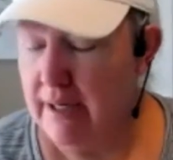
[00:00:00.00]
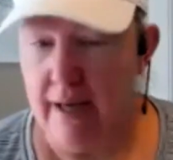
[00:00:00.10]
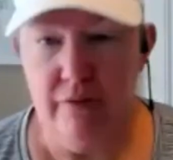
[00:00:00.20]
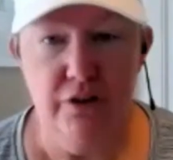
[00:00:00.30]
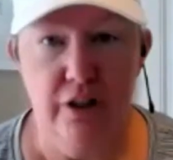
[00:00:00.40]

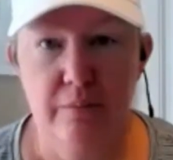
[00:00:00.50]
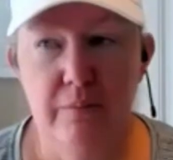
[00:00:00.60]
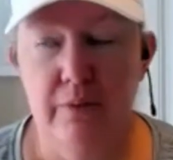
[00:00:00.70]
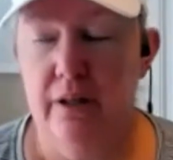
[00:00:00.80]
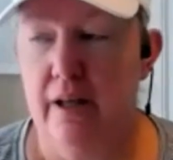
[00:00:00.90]
and I haven't done
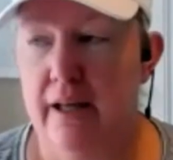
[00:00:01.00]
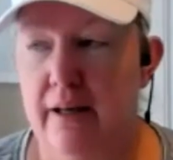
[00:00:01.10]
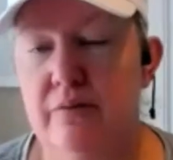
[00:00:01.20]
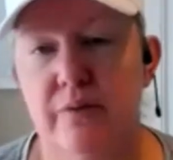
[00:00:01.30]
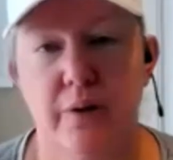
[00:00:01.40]
them. And
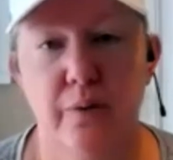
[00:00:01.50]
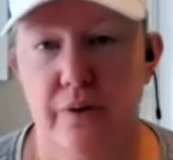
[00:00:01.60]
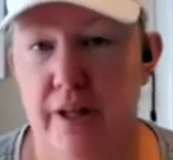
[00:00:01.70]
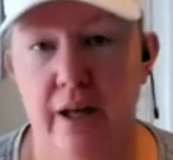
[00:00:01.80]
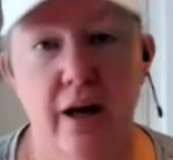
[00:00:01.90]
again, the
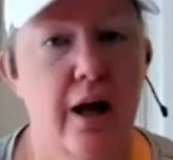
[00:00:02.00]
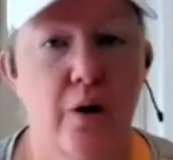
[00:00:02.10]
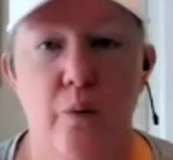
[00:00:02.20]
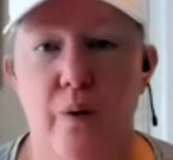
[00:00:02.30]
whole thing.